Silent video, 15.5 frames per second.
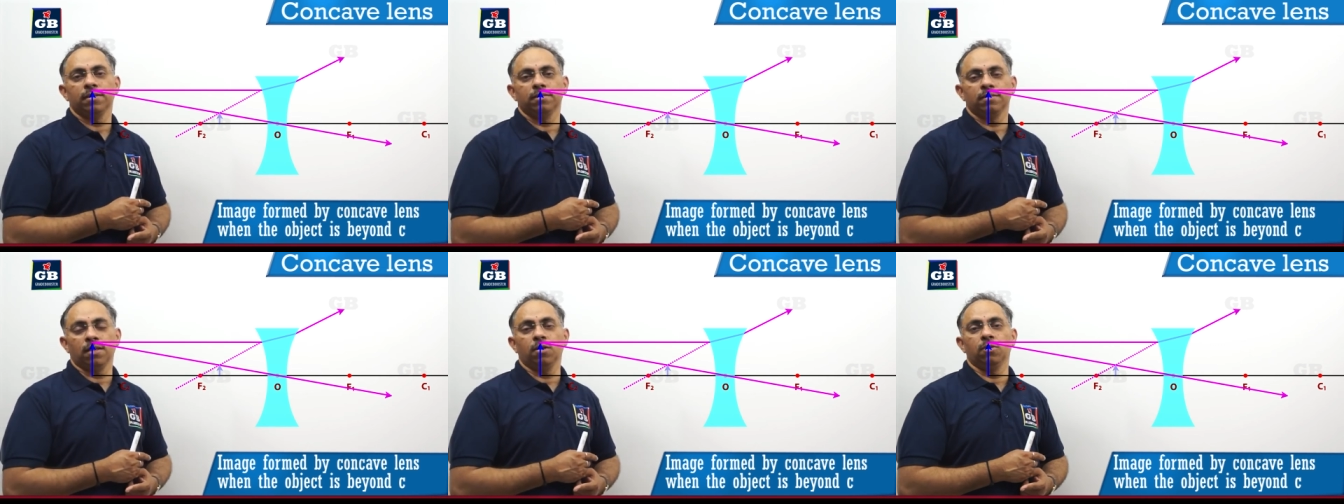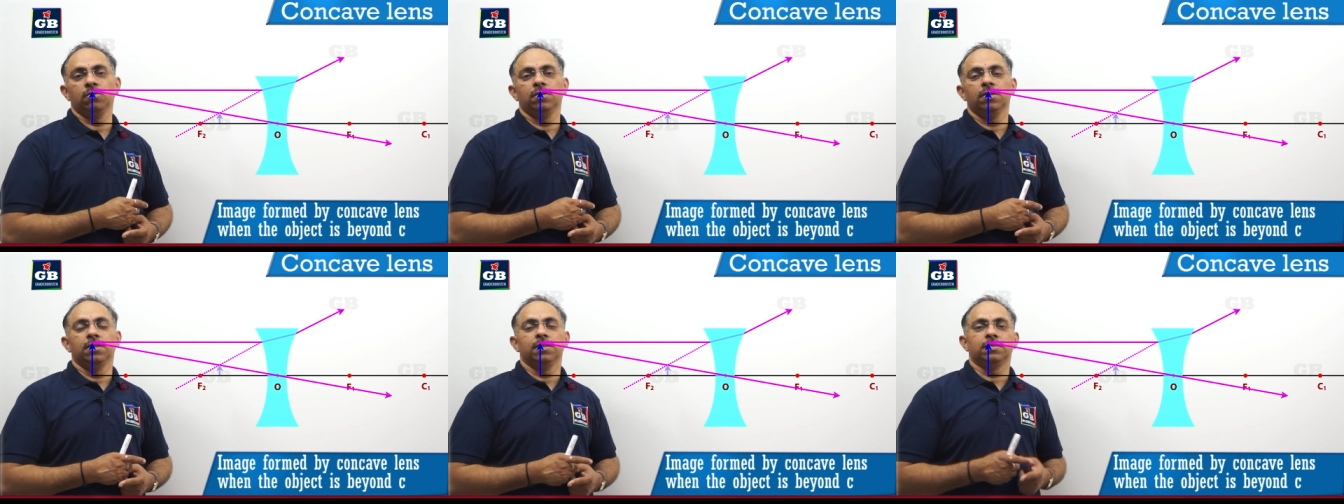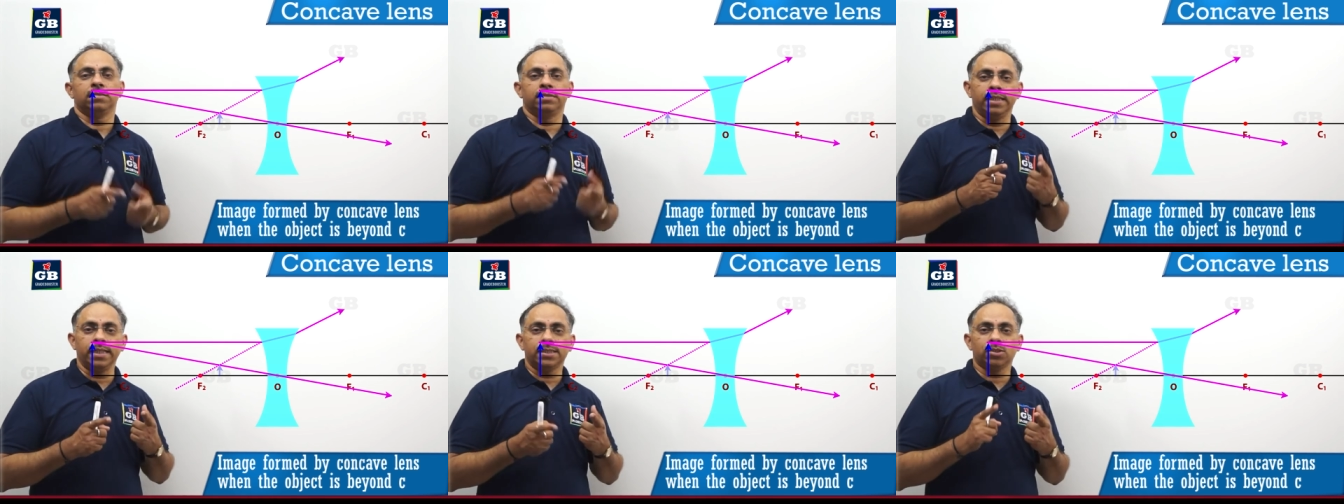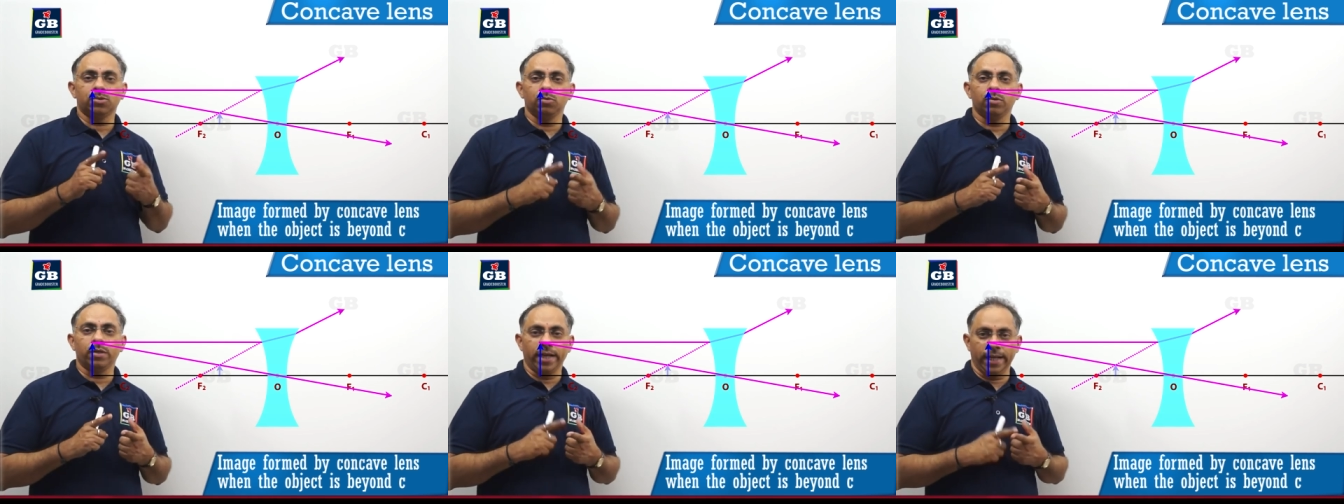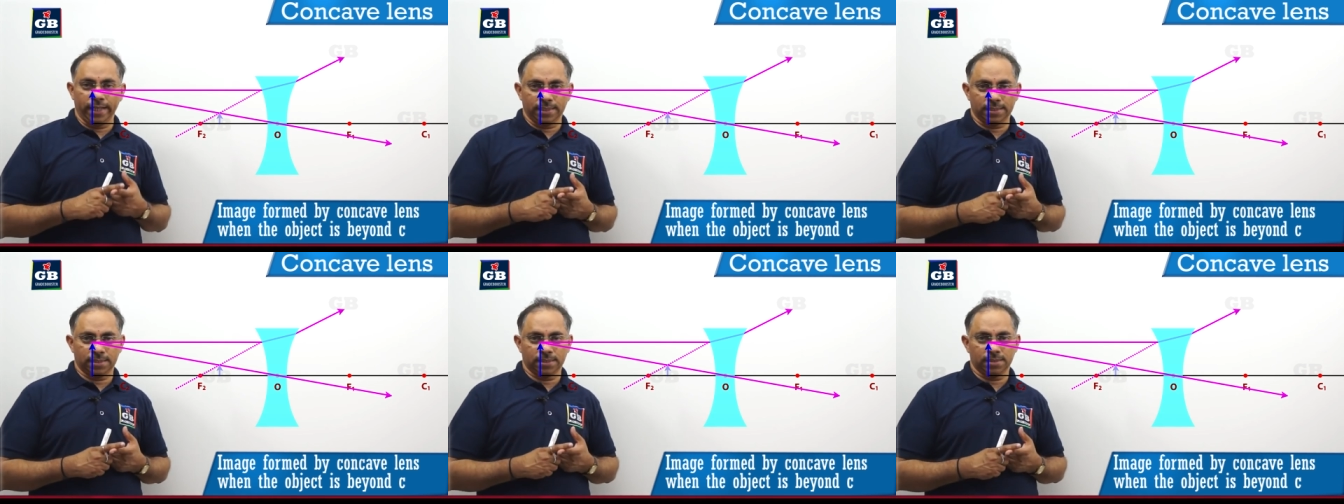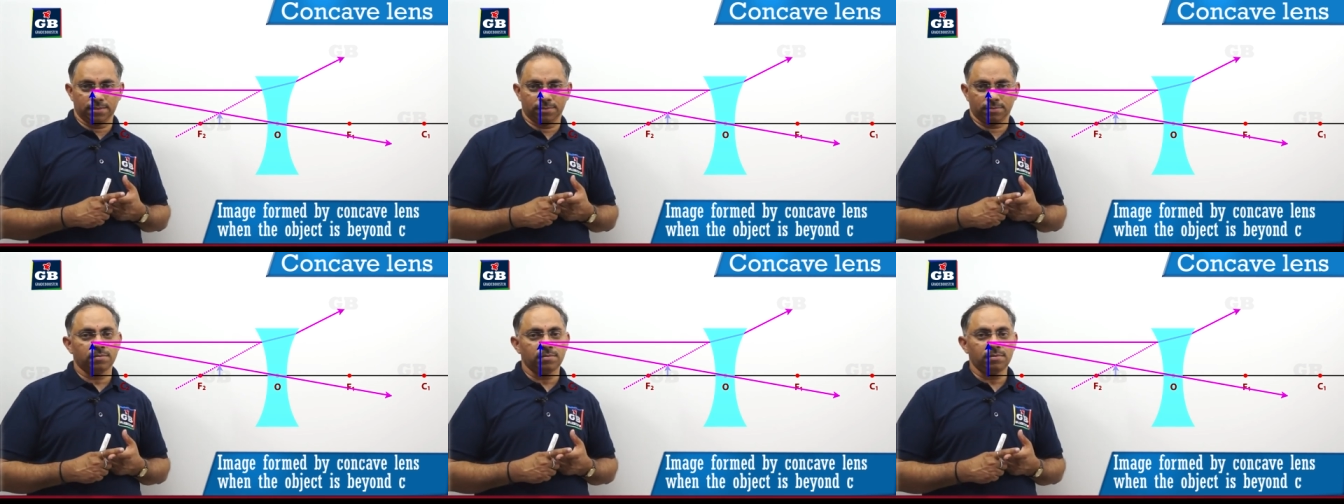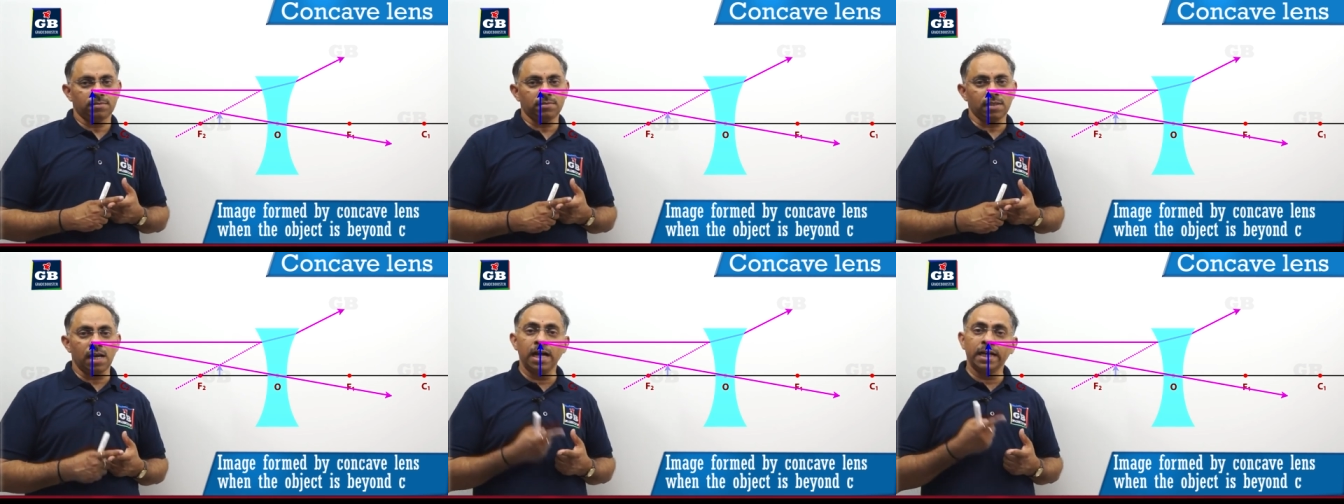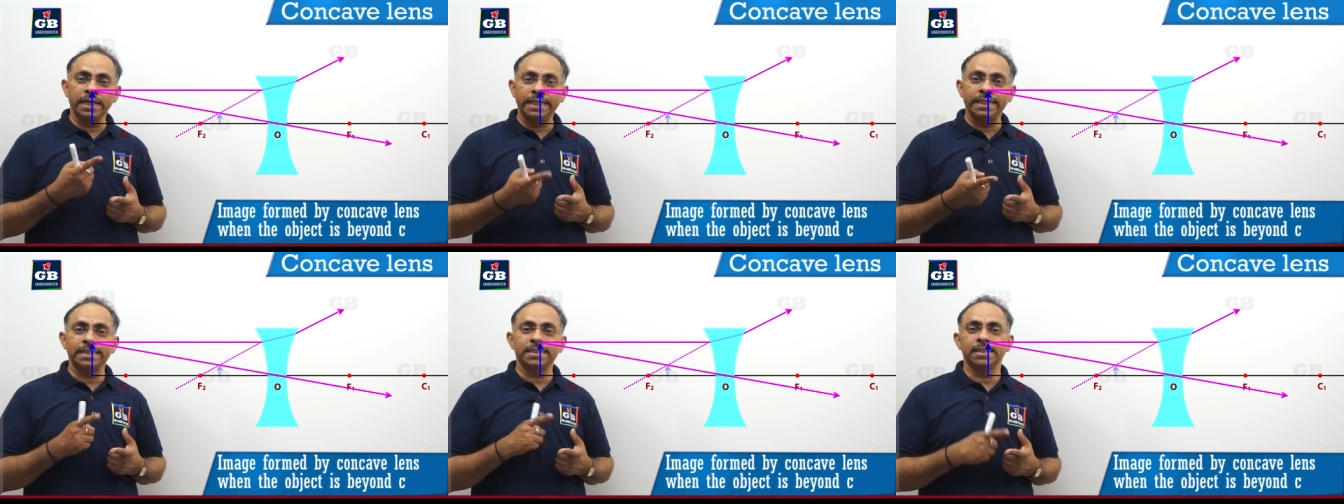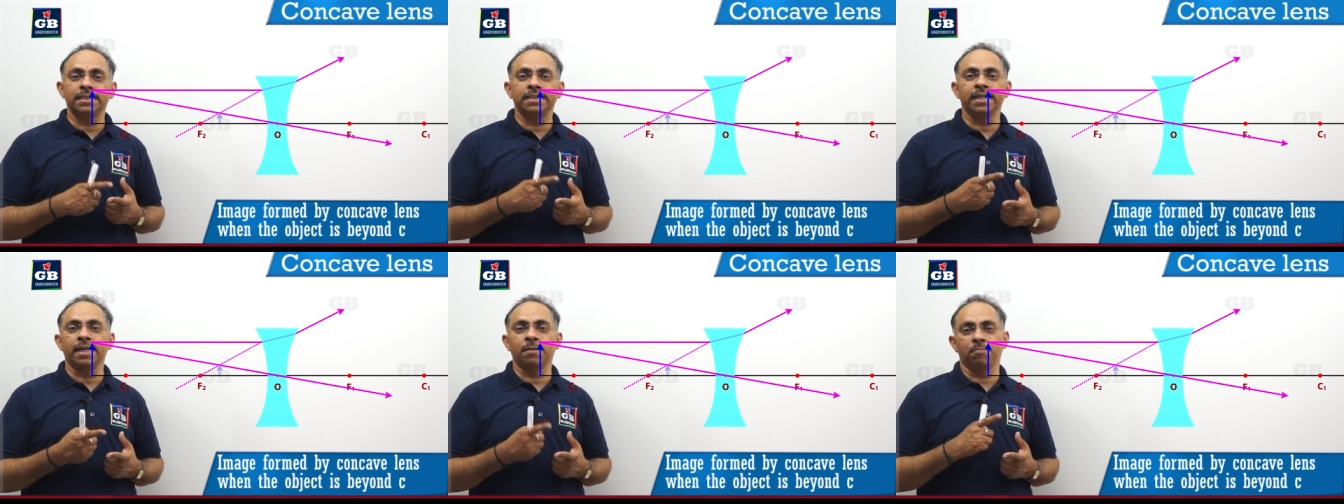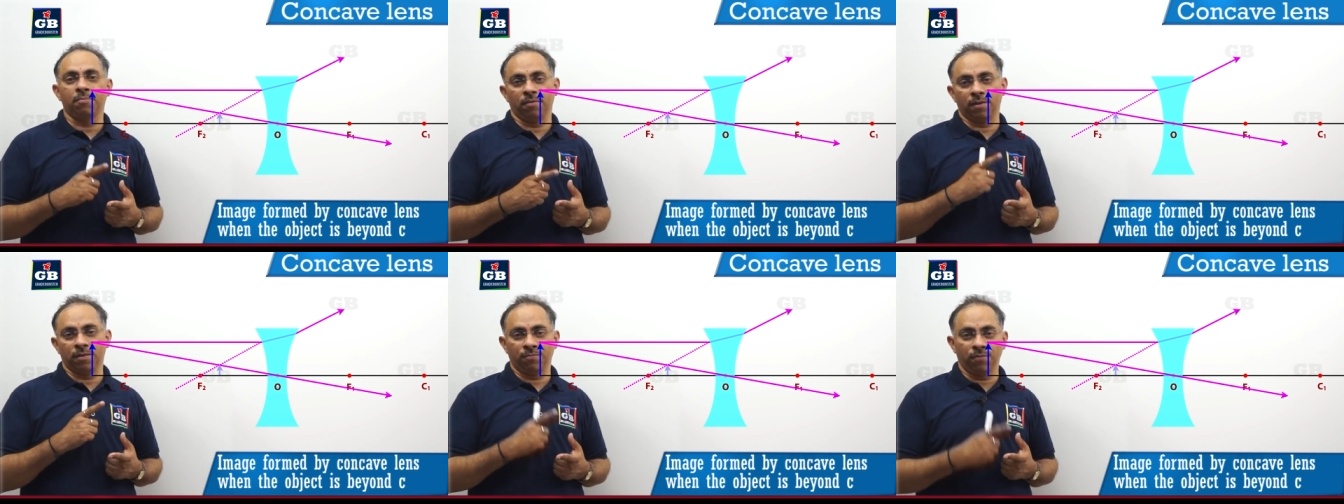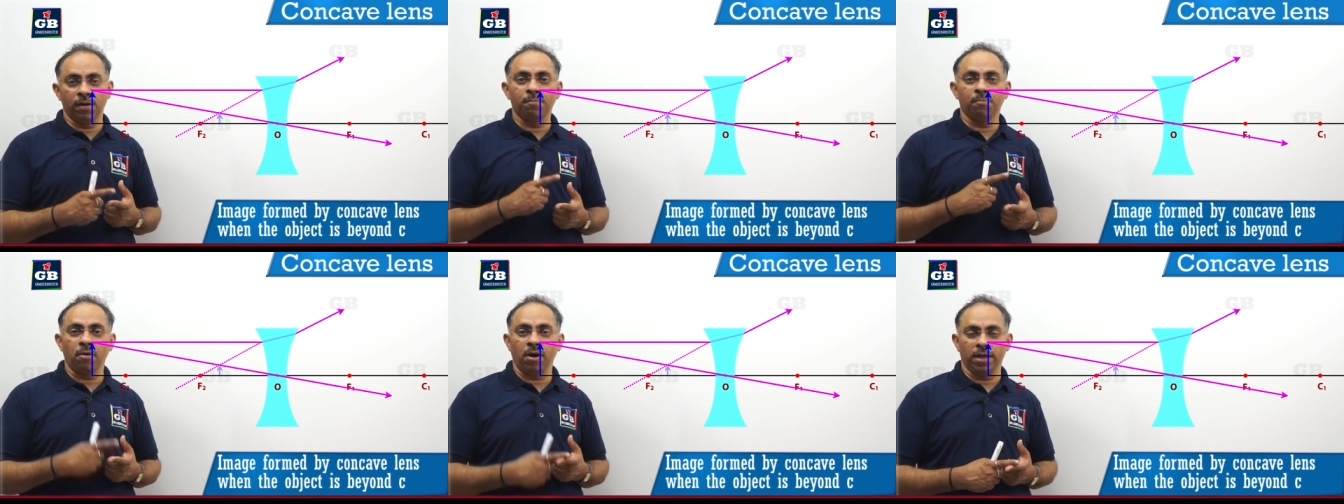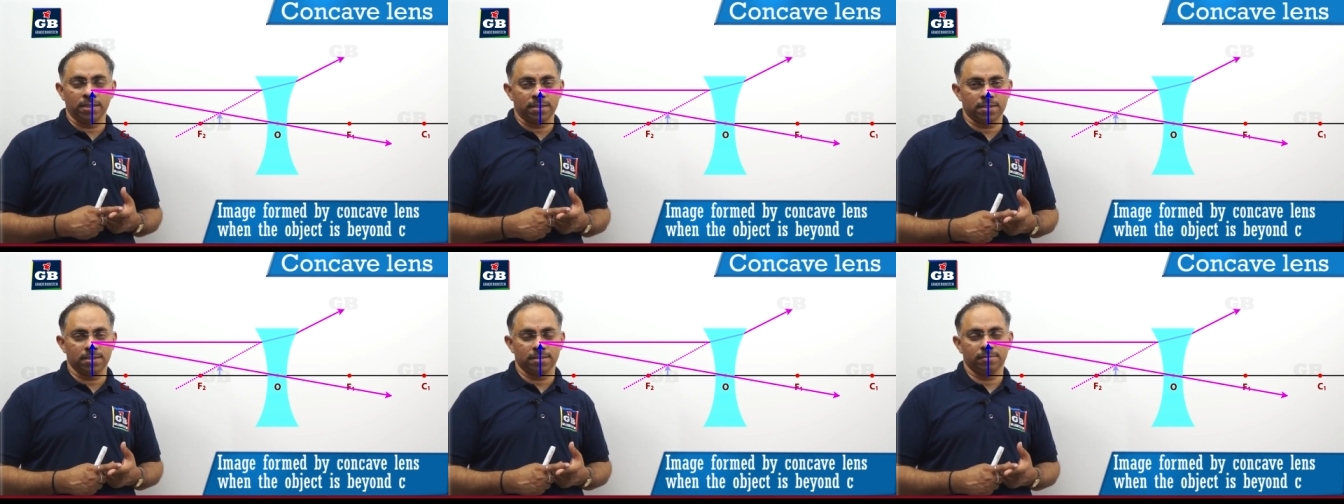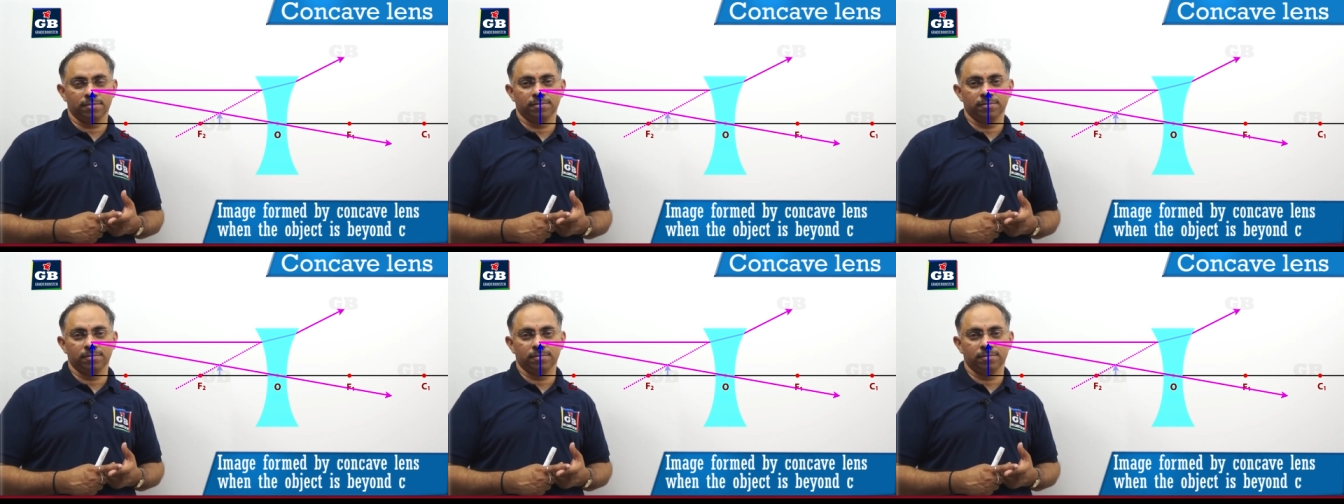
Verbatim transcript: Now, these two rays are intersecting at one point.